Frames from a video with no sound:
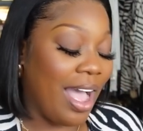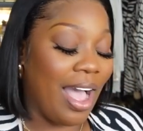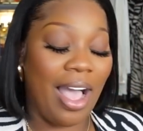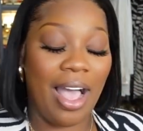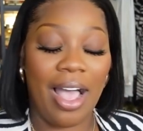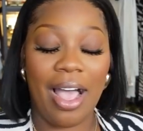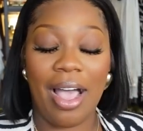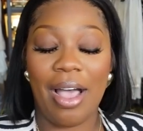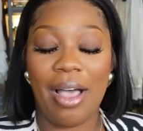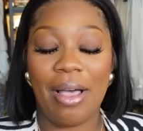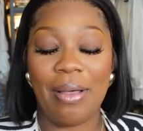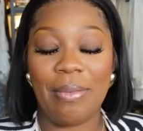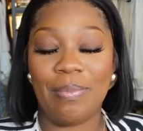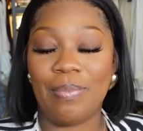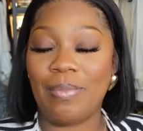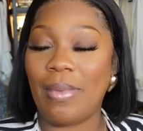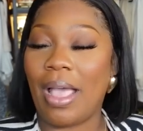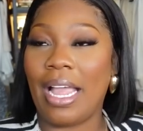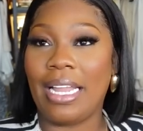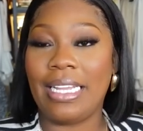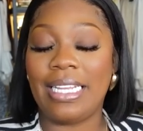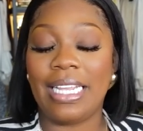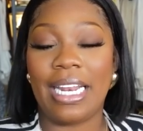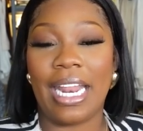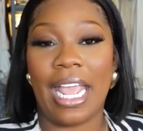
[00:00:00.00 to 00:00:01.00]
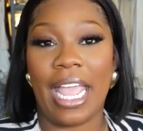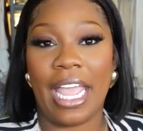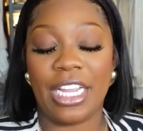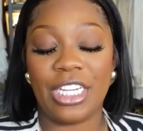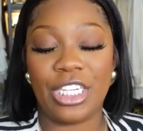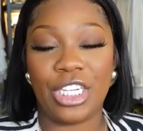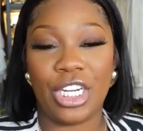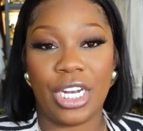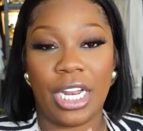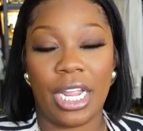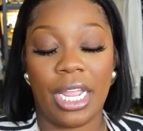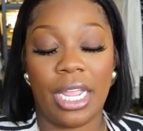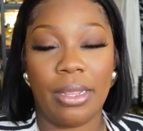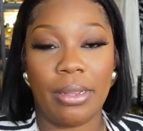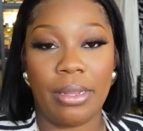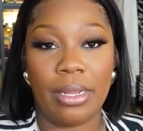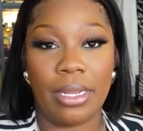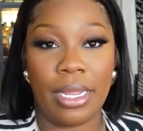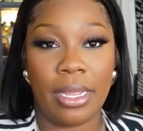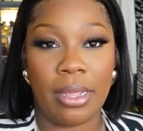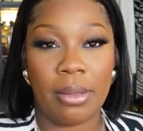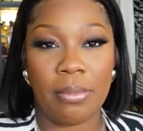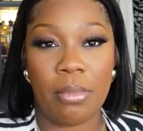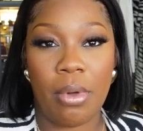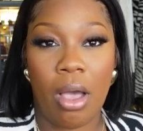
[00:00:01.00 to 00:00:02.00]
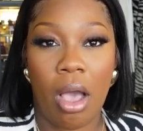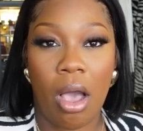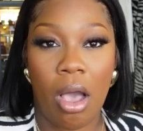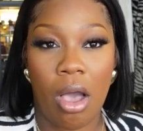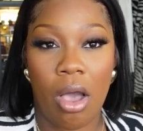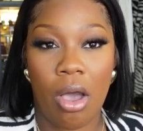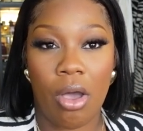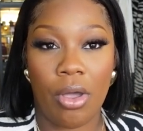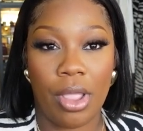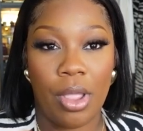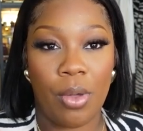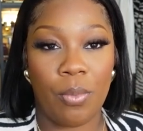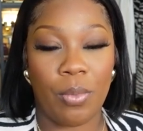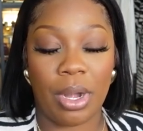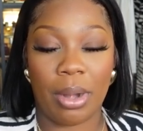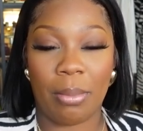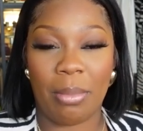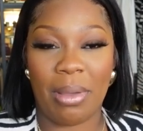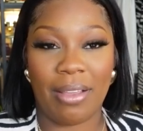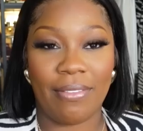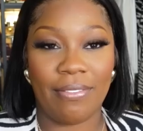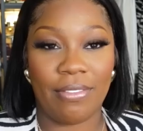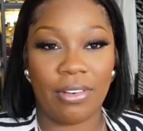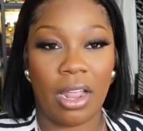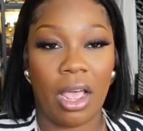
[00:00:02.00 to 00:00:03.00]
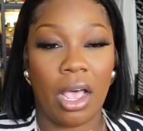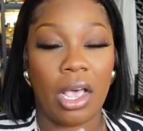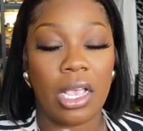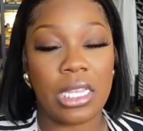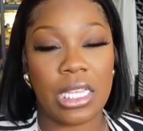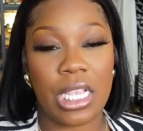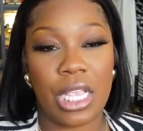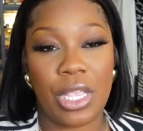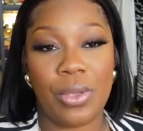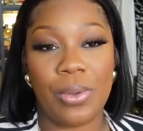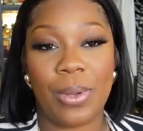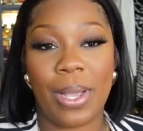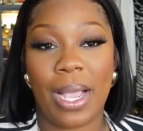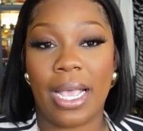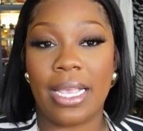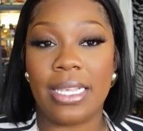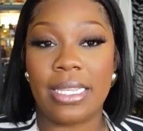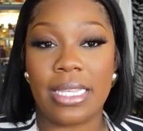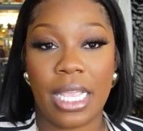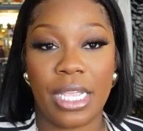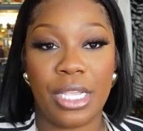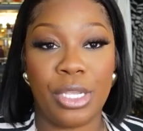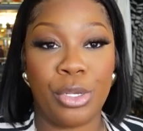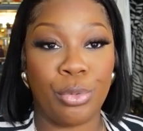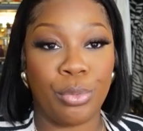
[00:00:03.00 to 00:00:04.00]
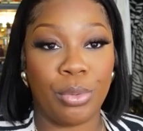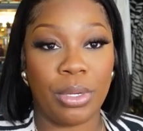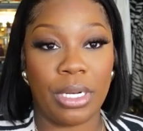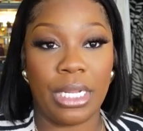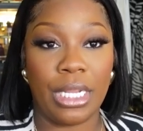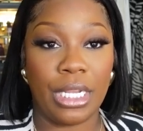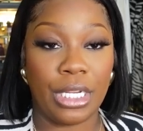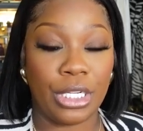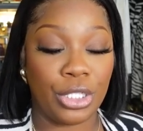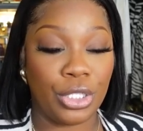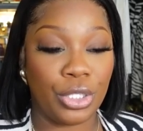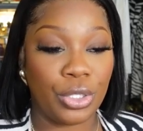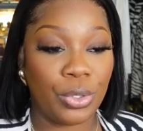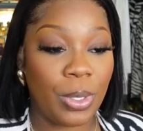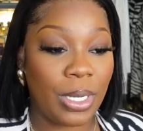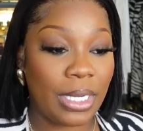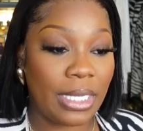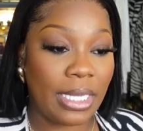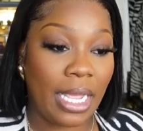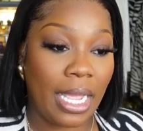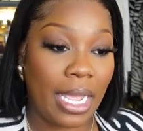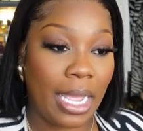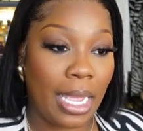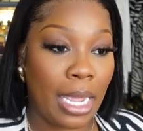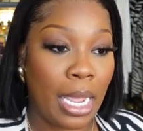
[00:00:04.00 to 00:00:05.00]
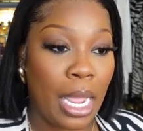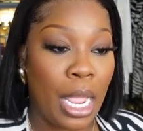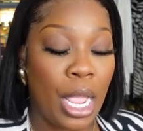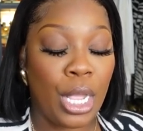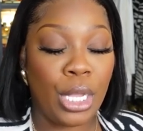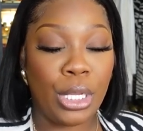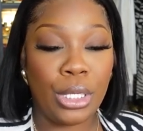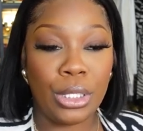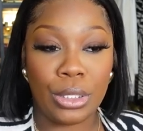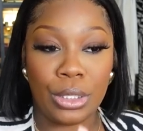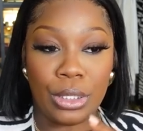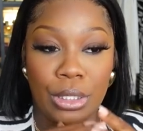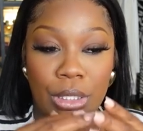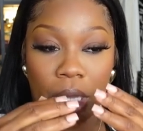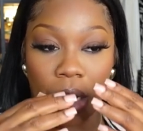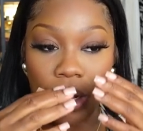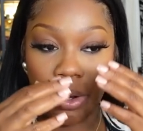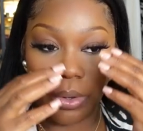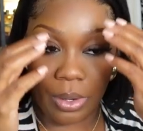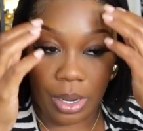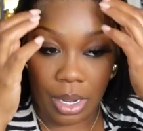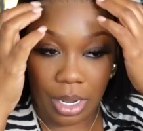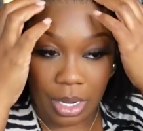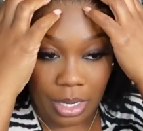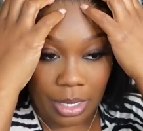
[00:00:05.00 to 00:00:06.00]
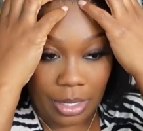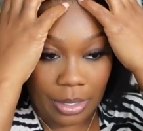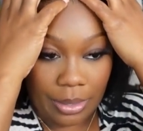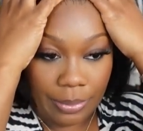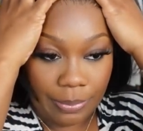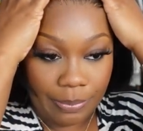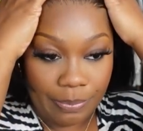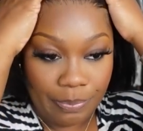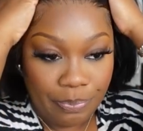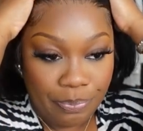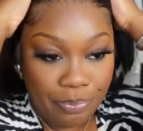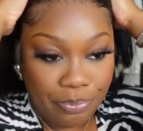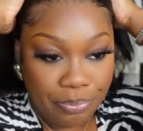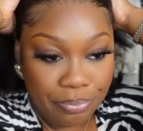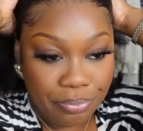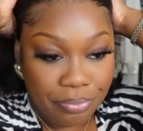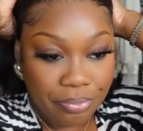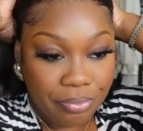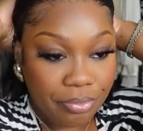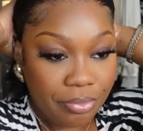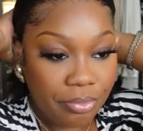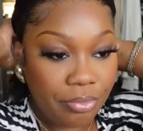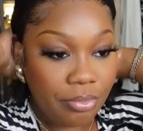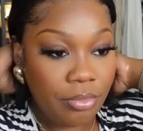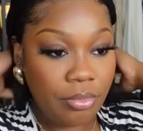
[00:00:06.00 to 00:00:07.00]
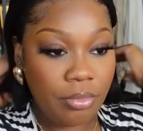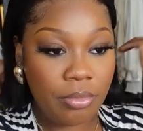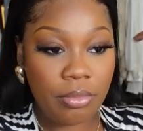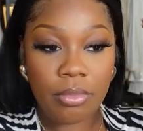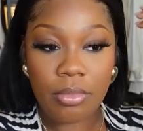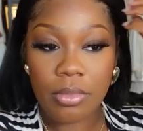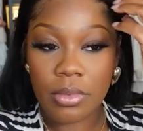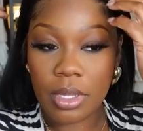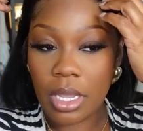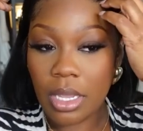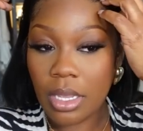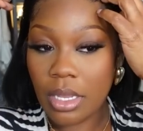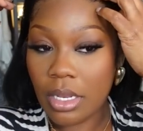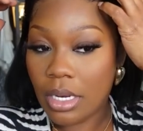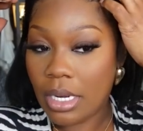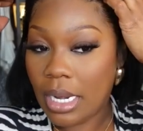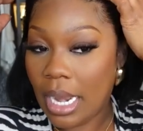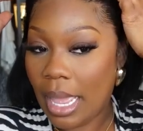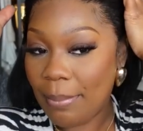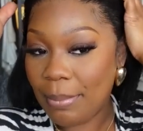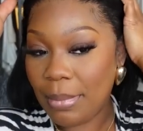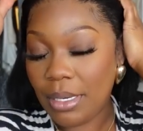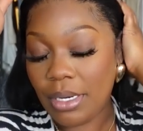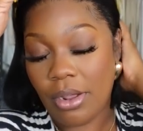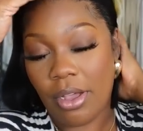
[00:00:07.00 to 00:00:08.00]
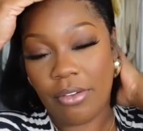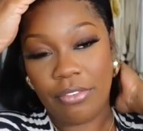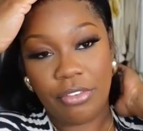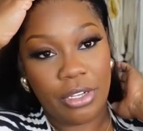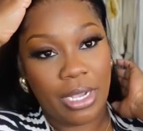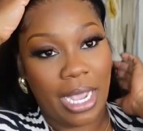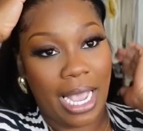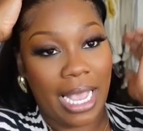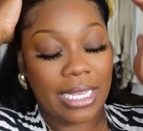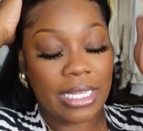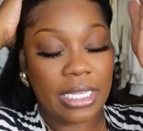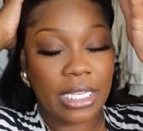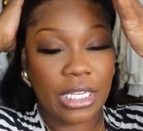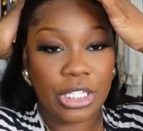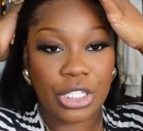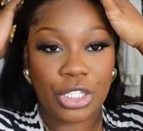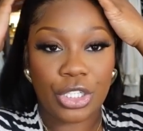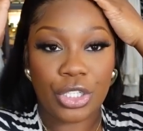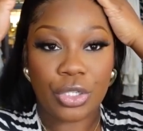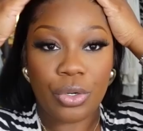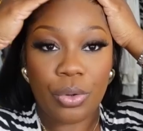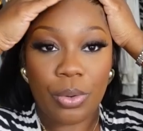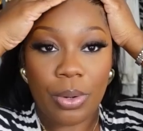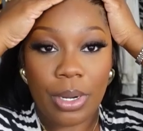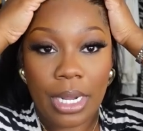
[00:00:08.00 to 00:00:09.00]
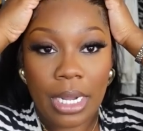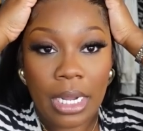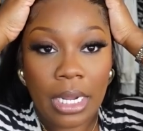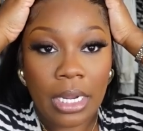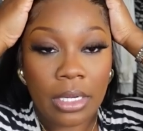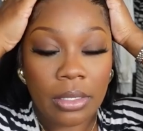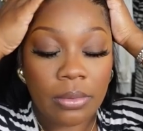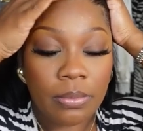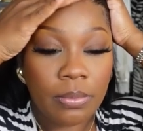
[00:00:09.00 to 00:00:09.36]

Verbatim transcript: um i did an h&m haul in one of my vlogs and you guys say you really enjoyed that so um let me know if you guys enjoy